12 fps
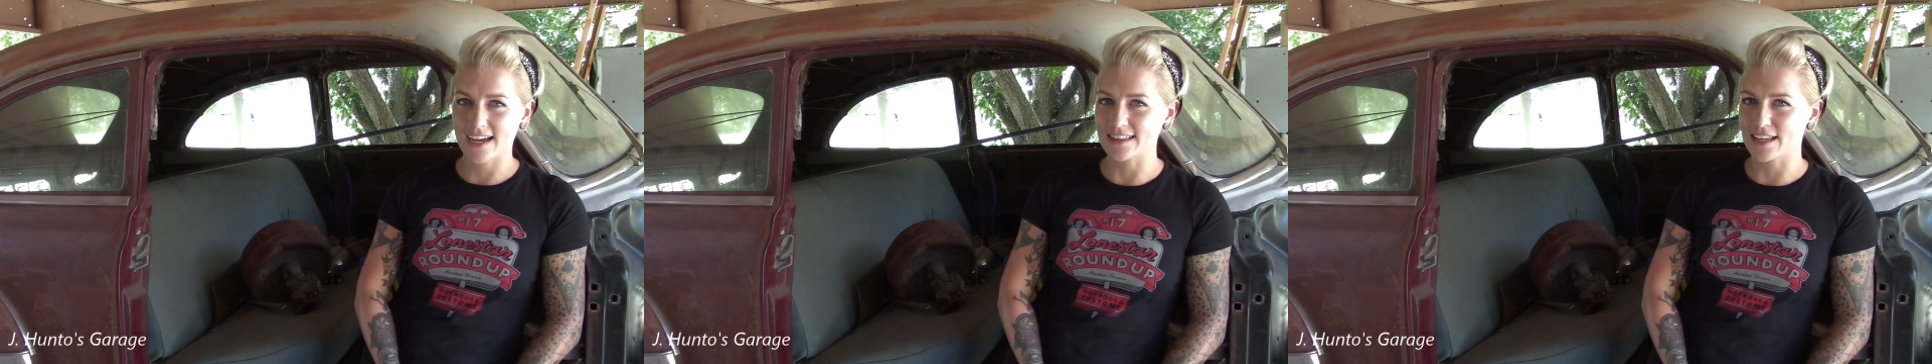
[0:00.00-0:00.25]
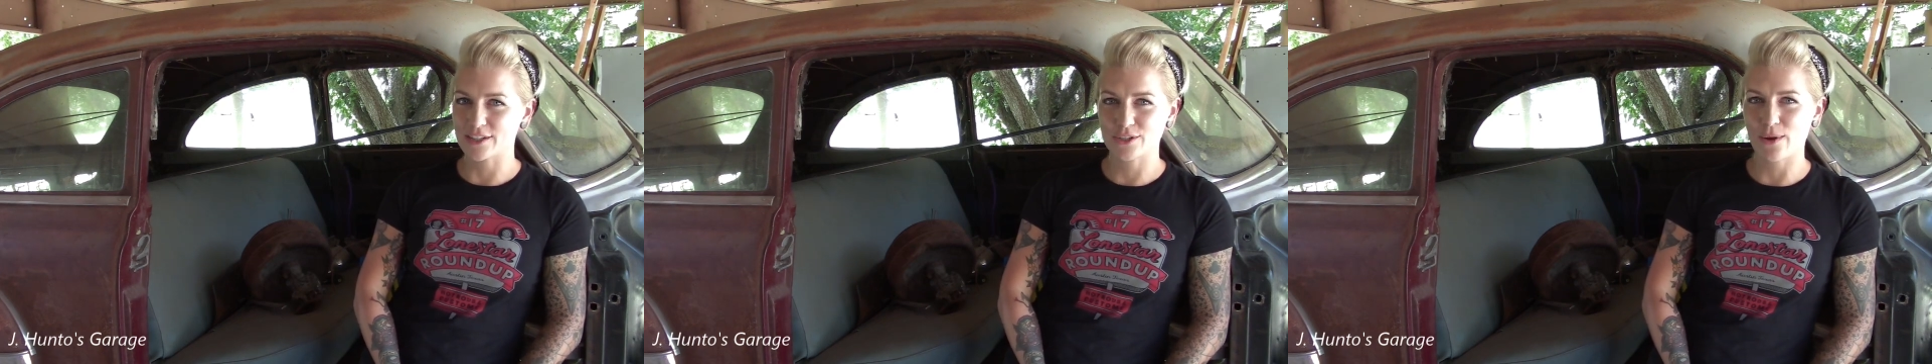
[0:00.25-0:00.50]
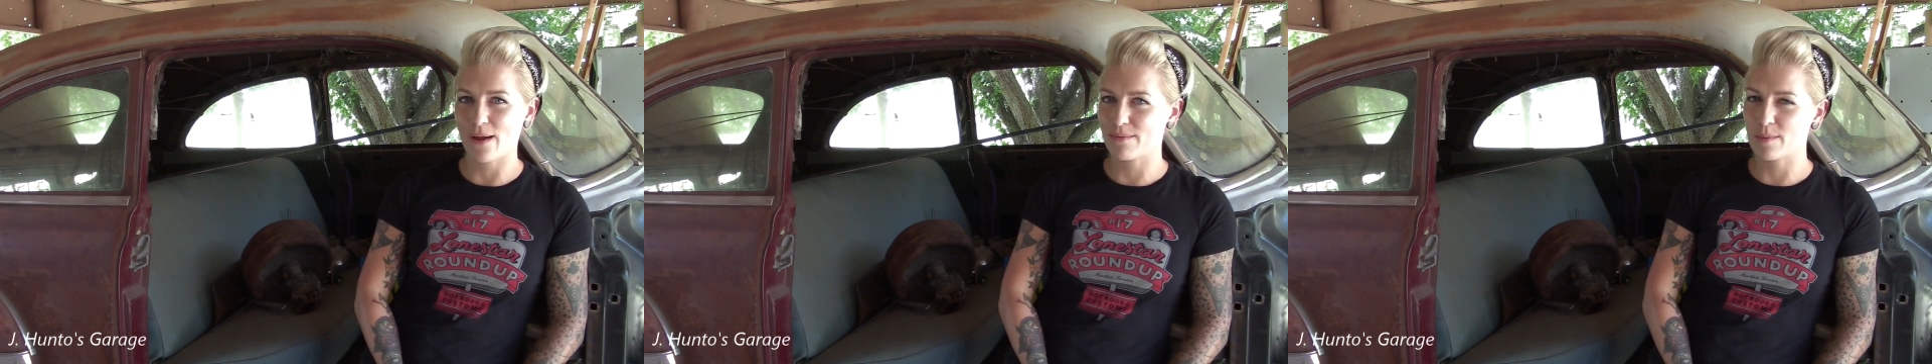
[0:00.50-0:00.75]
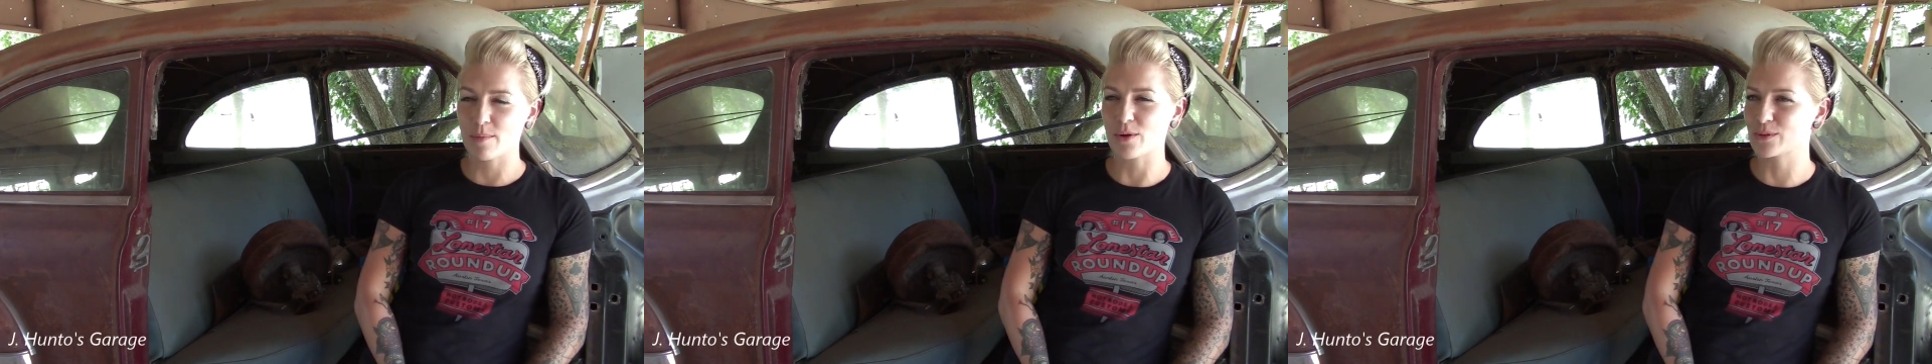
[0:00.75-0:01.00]
unless you have
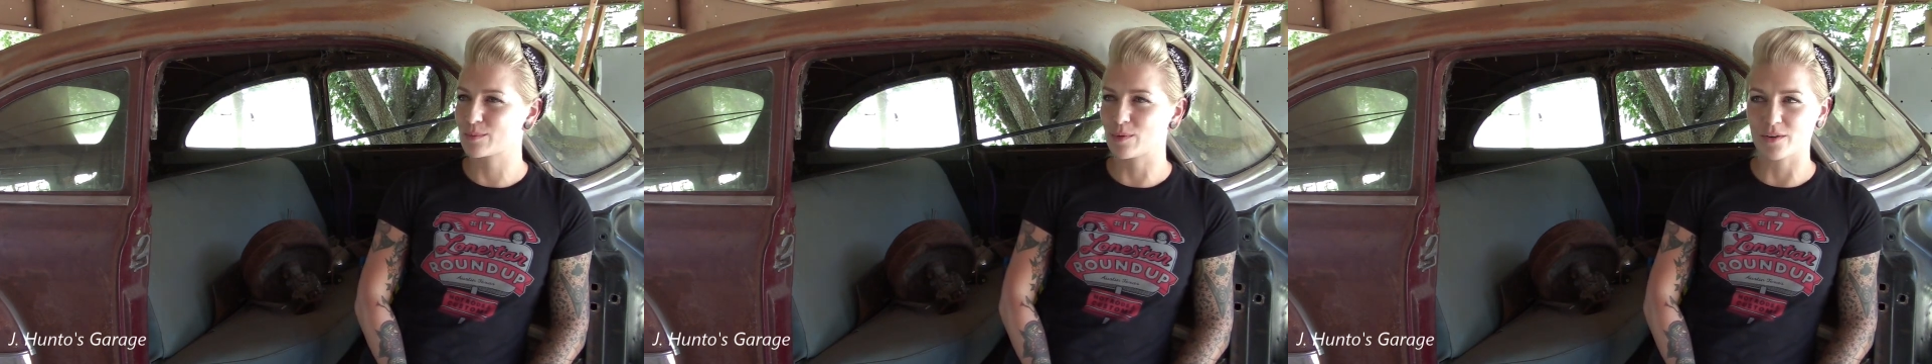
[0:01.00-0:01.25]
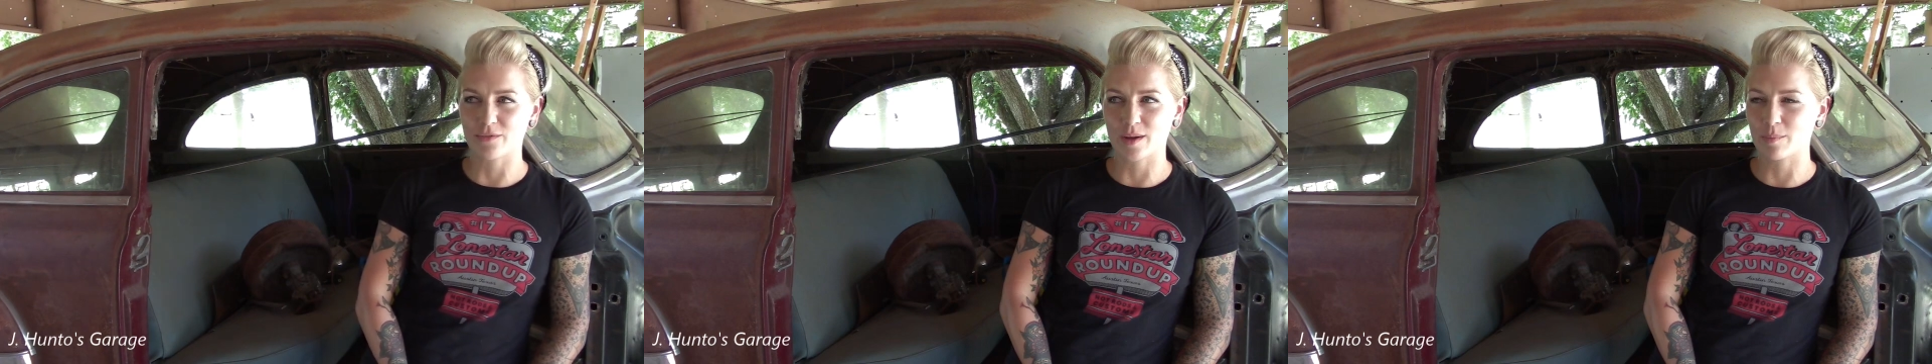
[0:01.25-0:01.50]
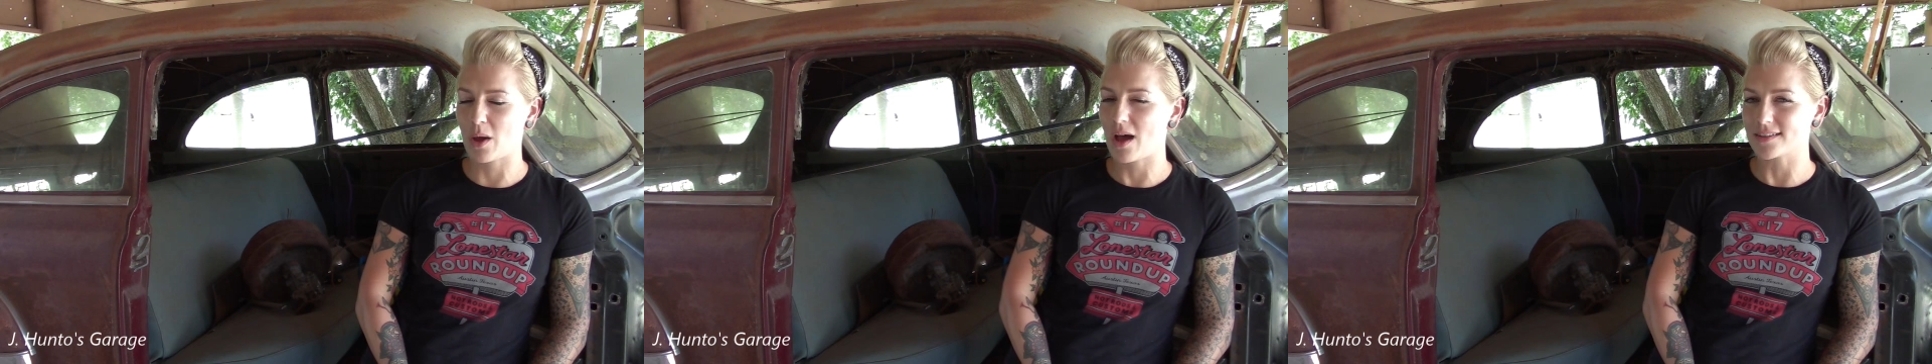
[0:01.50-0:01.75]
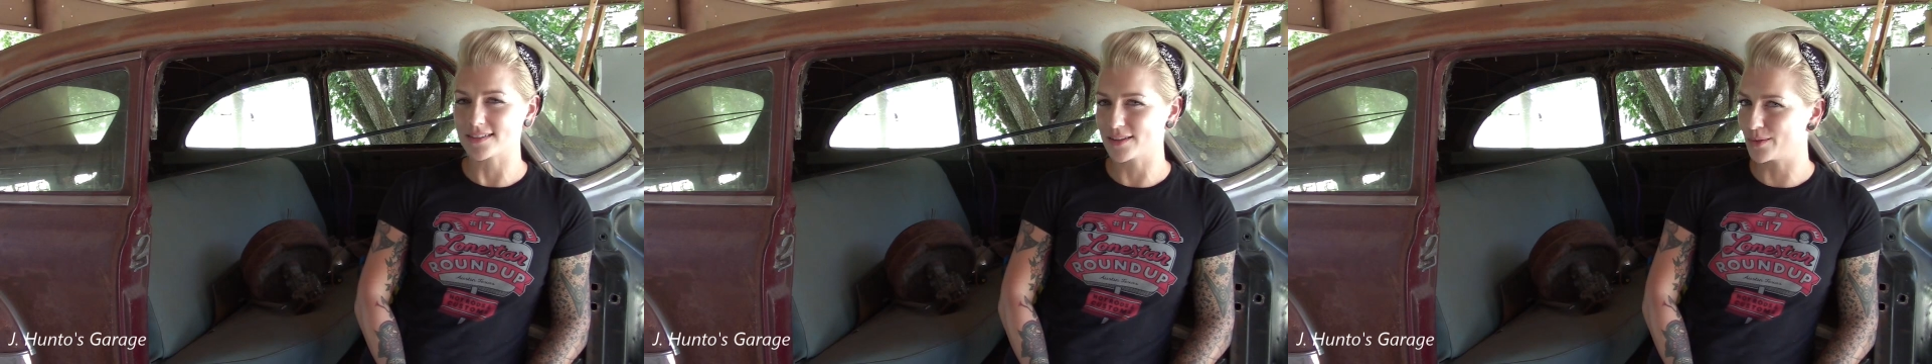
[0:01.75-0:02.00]
the most perfect
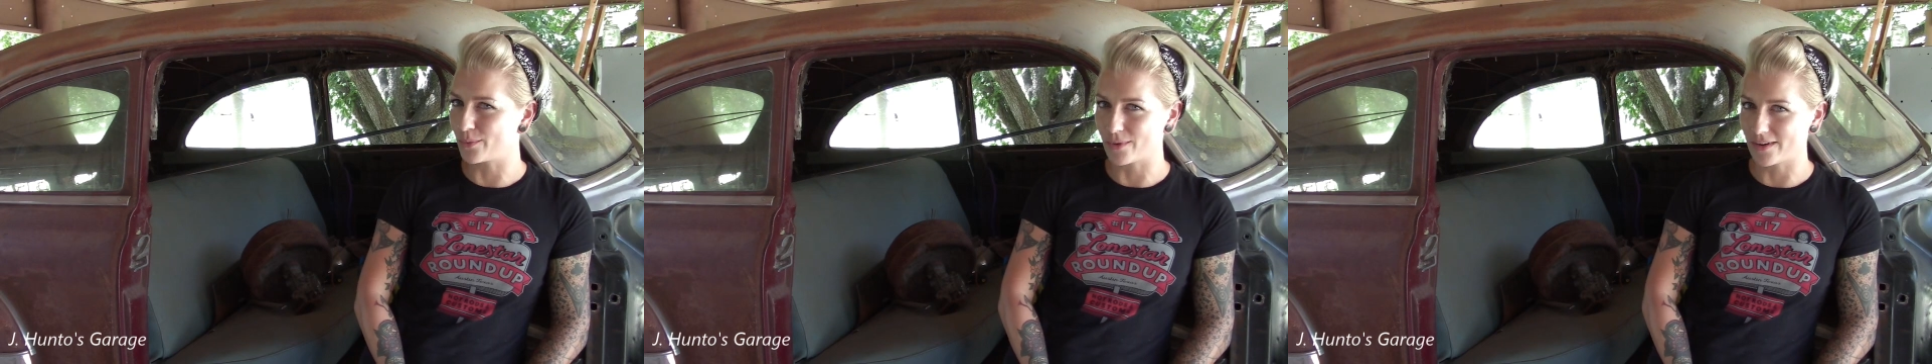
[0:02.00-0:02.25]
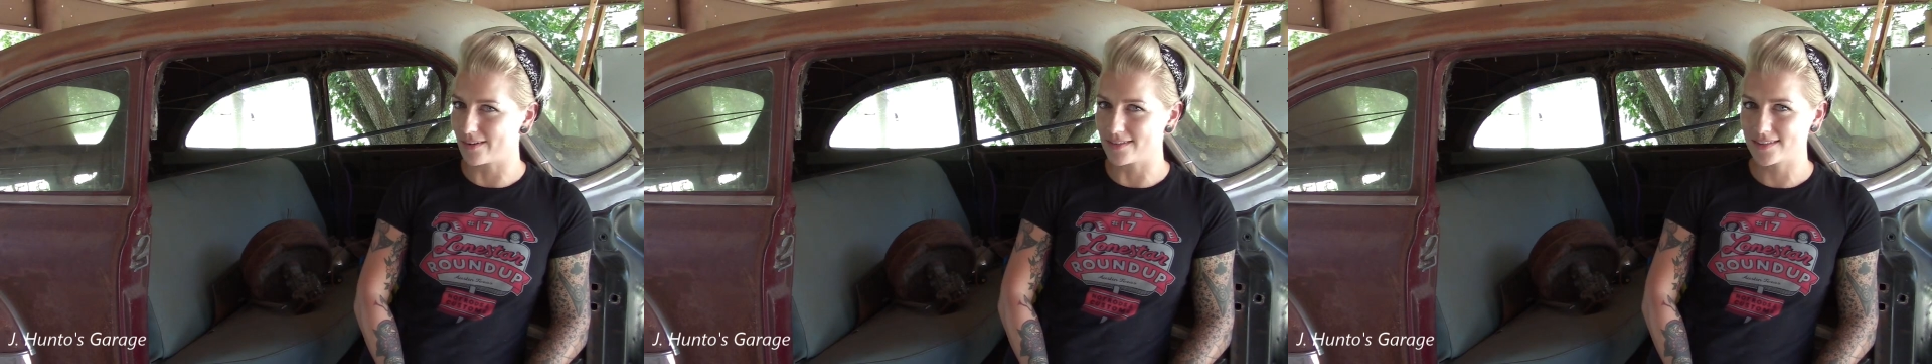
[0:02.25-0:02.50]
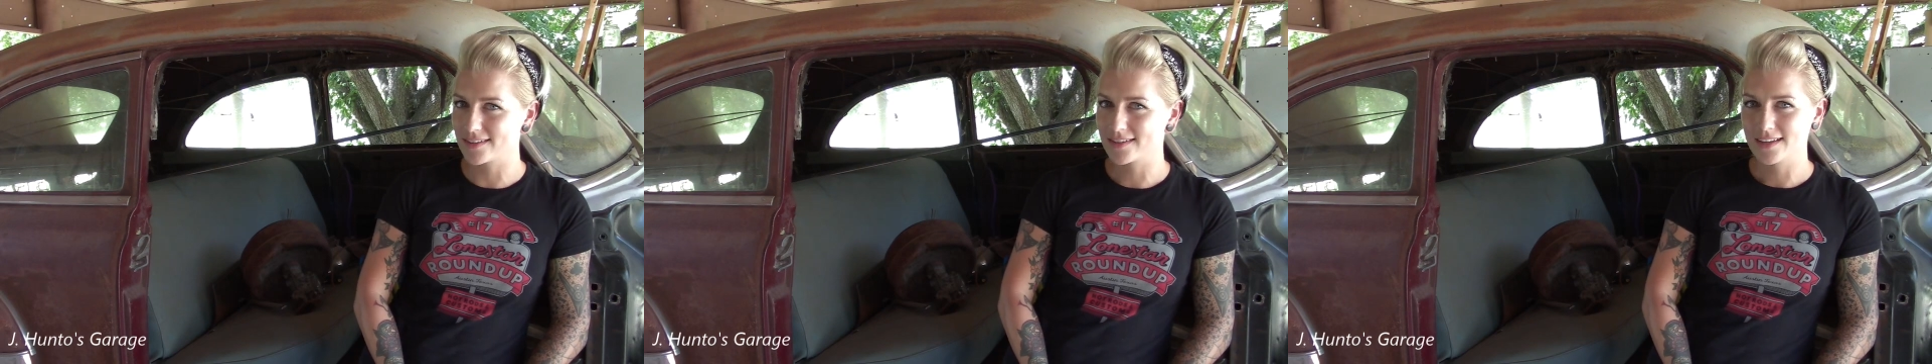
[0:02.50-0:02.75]
boss in the world.